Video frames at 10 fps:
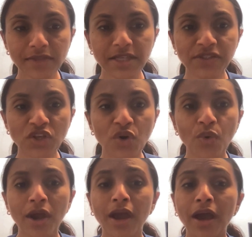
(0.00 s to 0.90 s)
So,
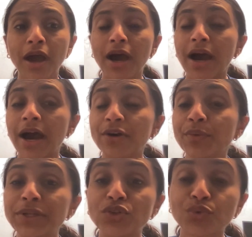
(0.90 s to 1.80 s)
how do
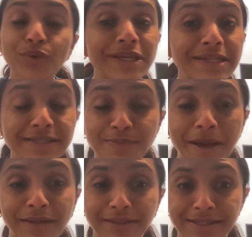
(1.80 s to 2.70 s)
we treat
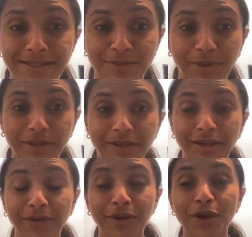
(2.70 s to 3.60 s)
spinal
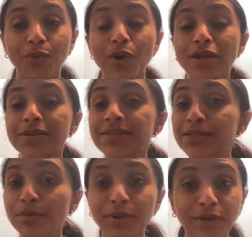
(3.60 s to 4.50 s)
instability? Well,
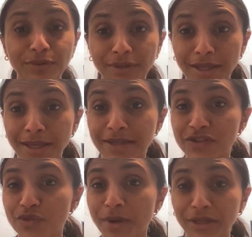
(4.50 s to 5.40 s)
similarly, as
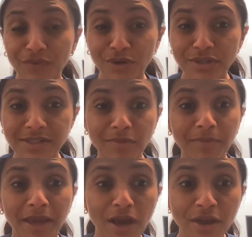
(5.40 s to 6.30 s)
you might have heard in some of
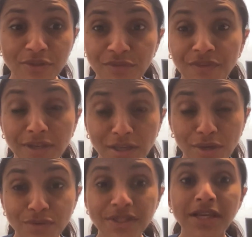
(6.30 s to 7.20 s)
my other
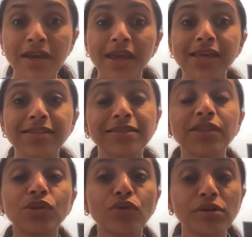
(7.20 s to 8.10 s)
videos, is that
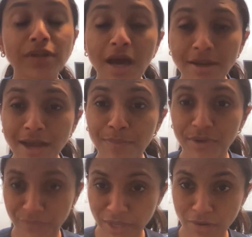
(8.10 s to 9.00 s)
there are
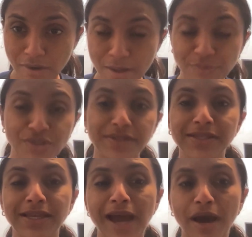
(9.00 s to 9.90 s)
non-operative care options
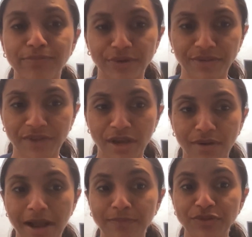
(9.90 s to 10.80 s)
and operative
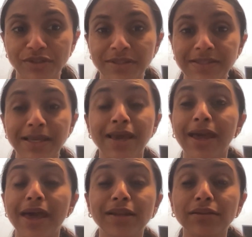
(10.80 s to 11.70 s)
care options.
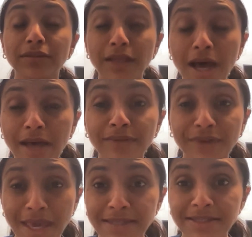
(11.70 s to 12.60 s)
In a lot of
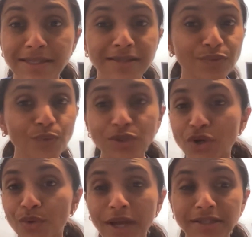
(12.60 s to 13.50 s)
cases, we
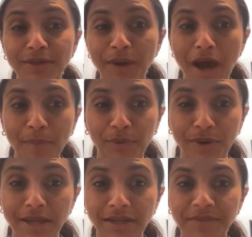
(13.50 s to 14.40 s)
don't end up
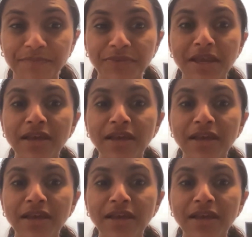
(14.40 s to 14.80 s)
operating.